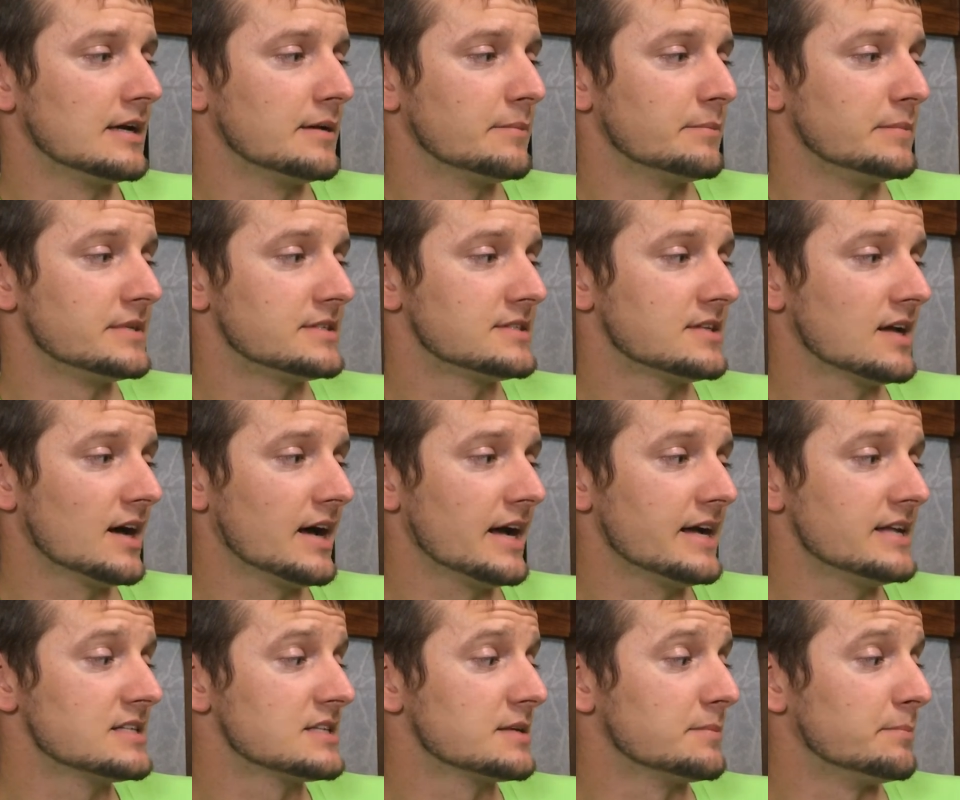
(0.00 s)

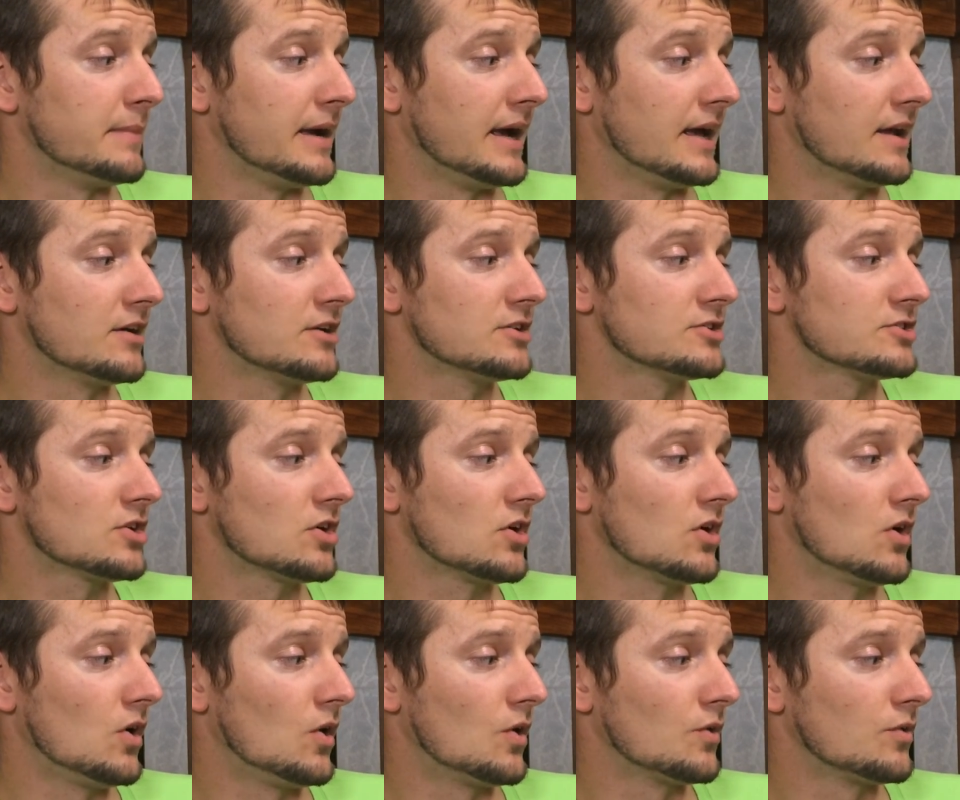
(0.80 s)
Besides, manners
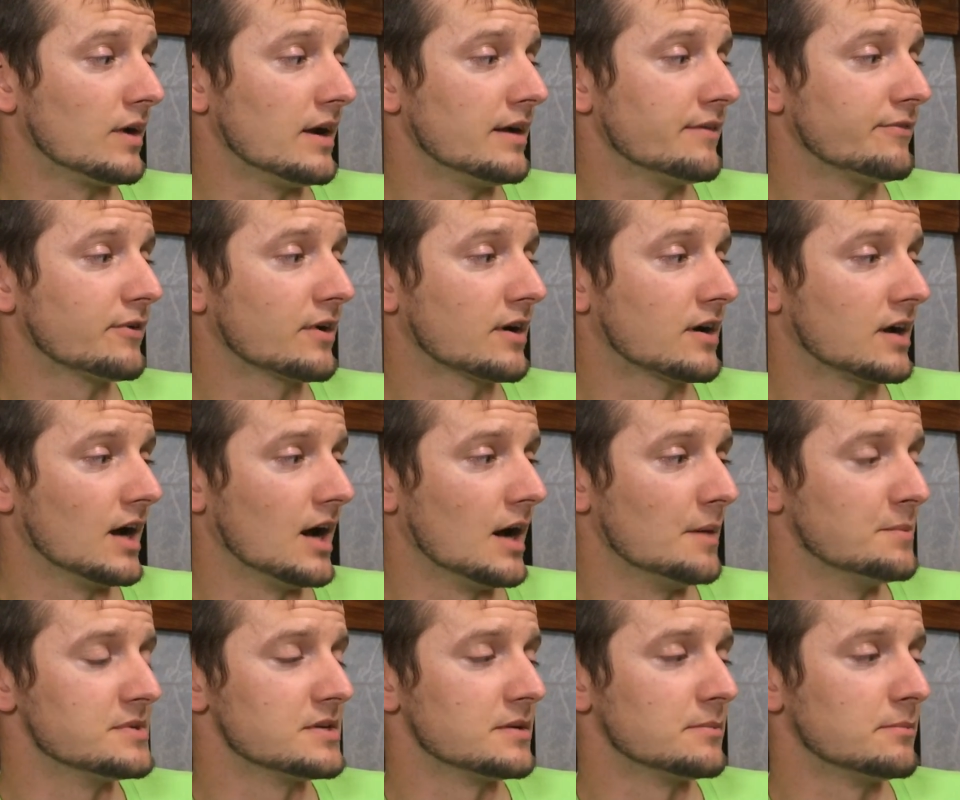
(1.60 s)
are all right for
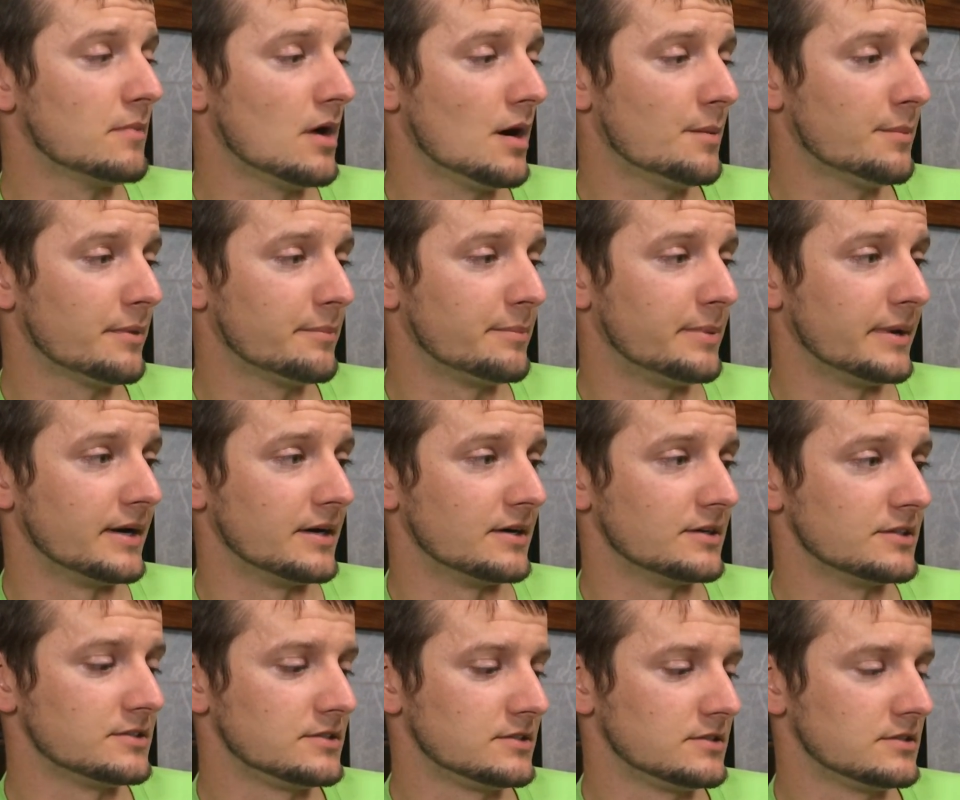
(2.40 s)
cubs and mama
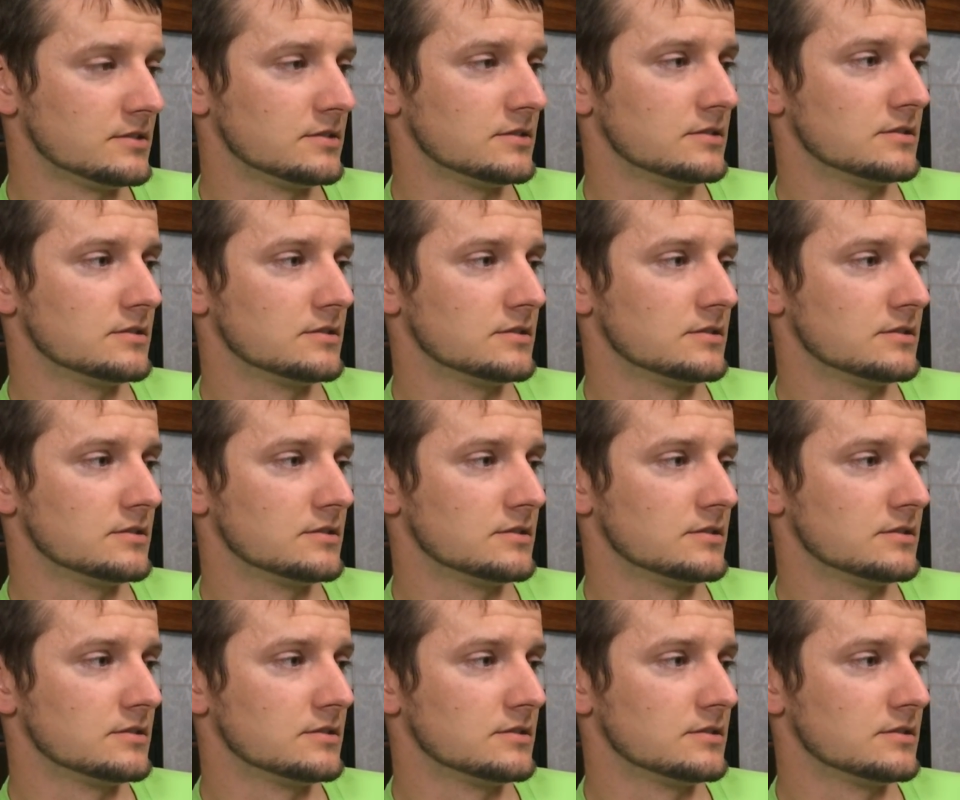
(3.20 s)
bears.